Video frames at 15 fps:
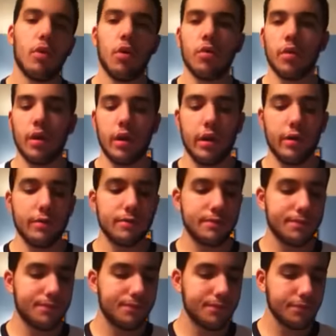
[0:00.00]
Boring.
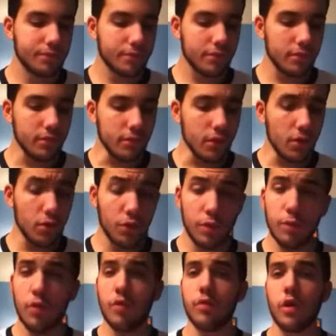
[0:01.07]
We
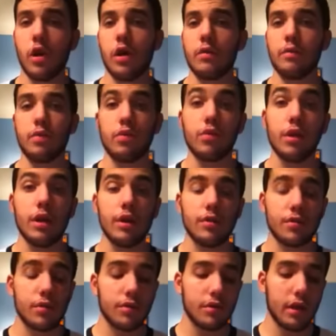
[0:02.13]
move on,
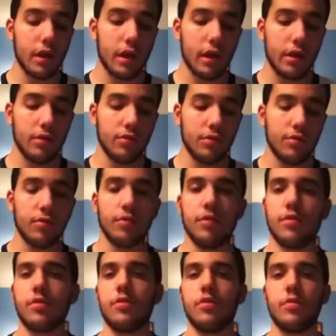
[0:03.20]
please, because that angle is
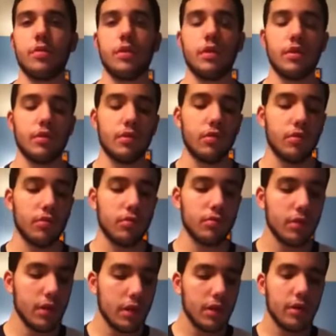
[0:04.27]
really stupid, and the
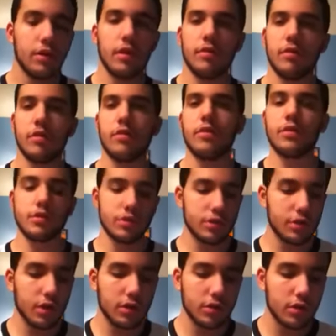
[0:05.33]
whole Divas division
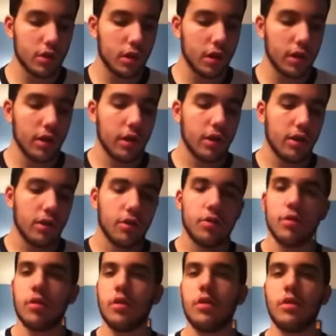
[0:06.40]
sucks cock.
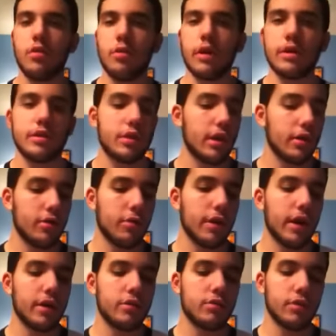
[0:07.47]
To the U.S. title
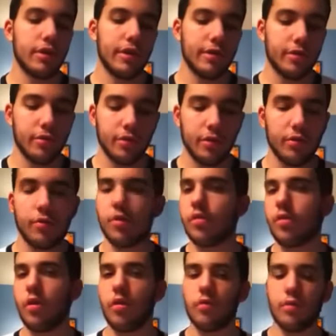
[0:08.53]
match where Antonio
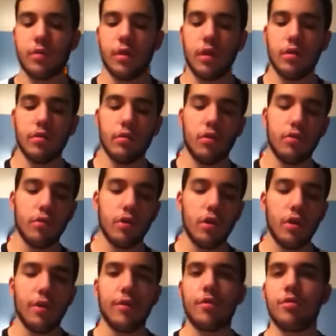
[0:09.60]
Cesaro retains over
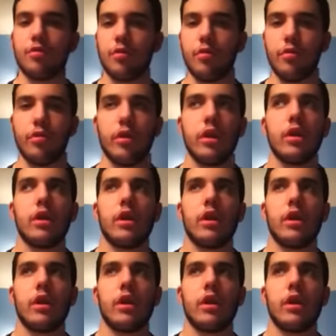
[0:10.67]
R-Truth